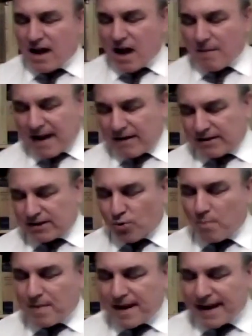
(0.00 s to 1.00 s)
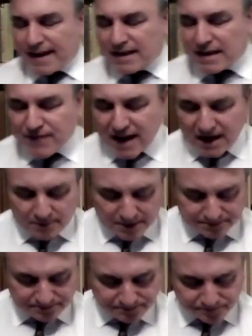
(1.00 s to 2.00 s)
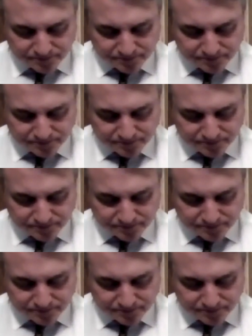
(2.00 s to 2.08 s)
about it all being a development,